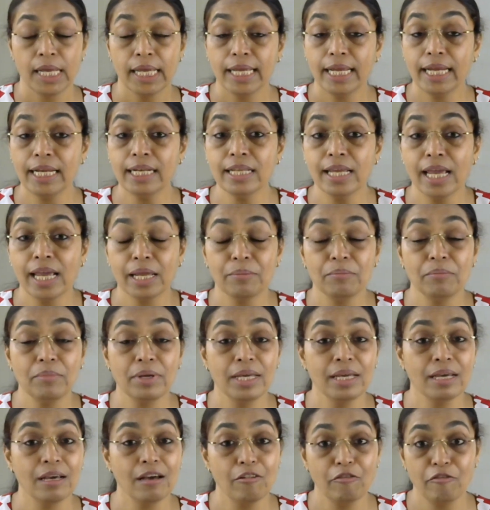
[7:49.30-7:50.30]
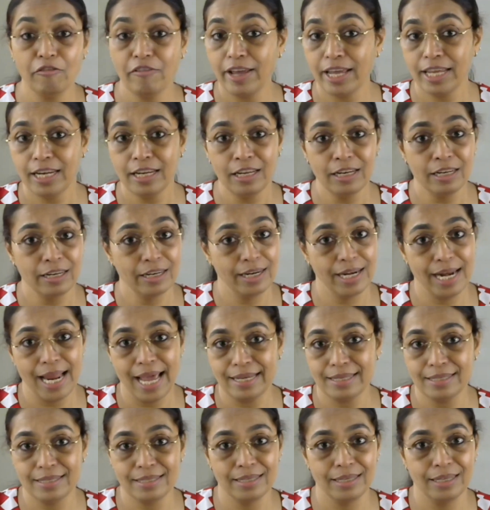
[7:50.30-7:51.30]
It can be a very
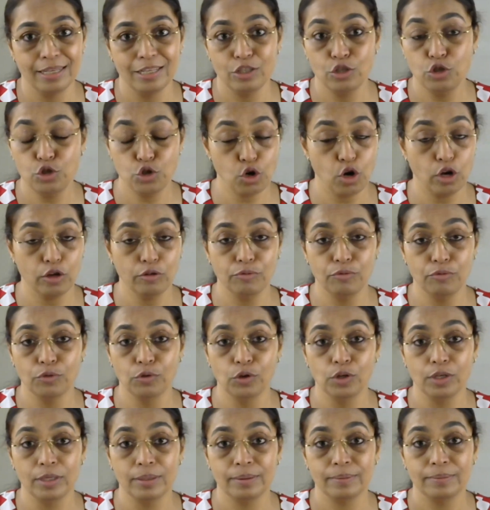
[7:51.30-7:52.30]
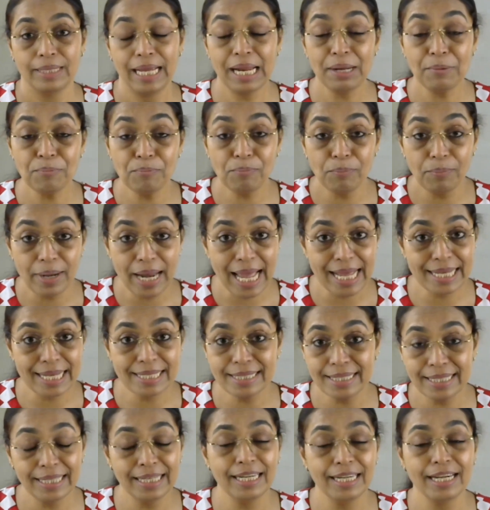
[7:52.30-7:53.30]
relaxing, joyful, and
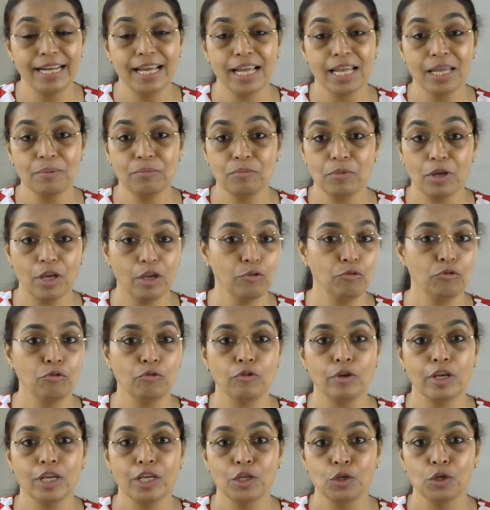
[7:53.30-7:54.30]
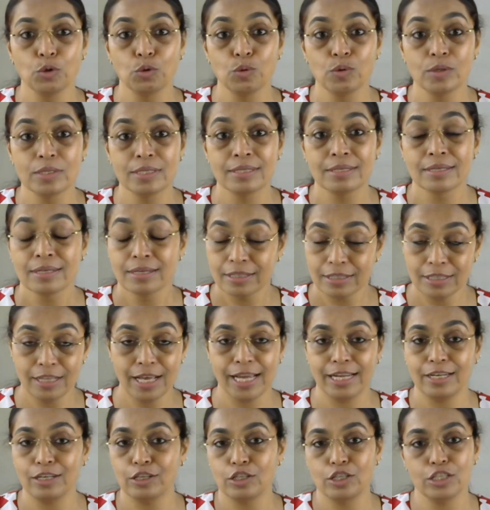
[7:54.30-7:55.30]
pleasant time if we use the
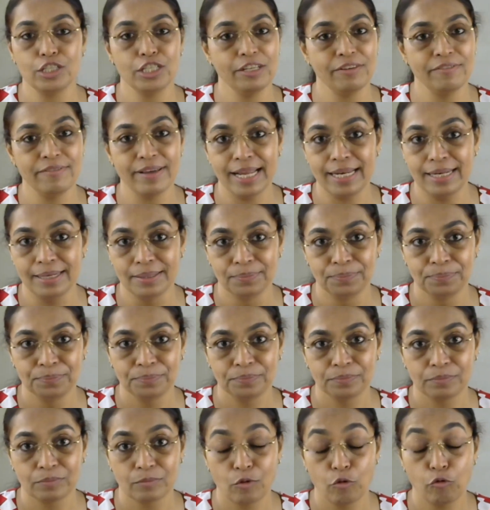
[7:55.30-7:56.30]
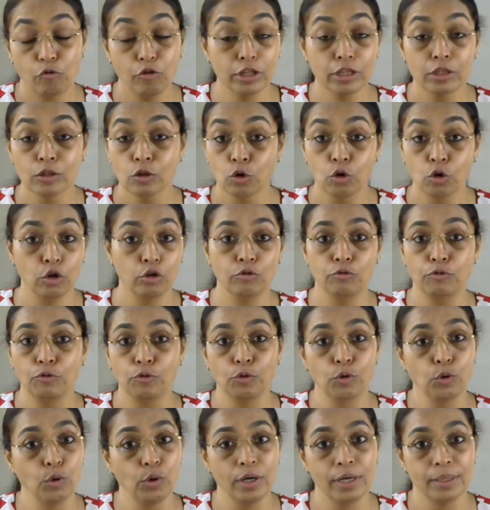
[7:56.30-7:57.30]
energy well, with good
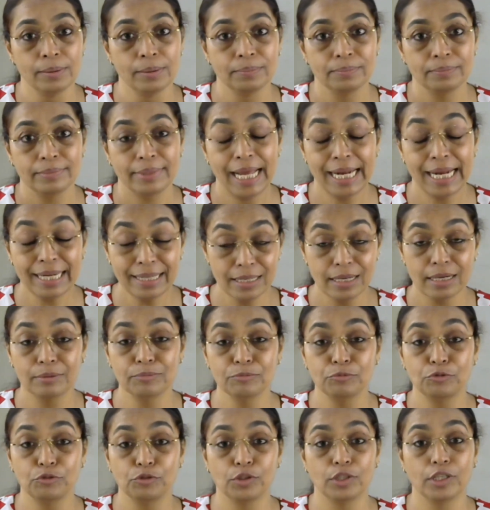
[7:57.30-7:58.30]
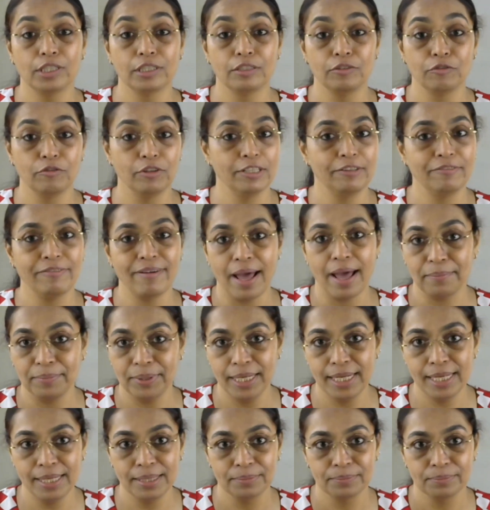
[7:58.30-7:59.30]
food and comfort with
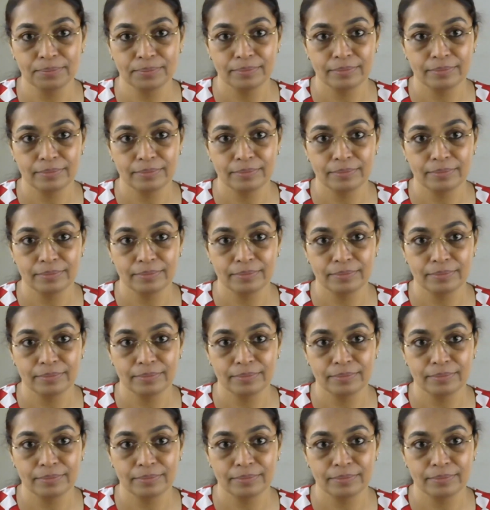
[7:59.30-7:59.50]
family.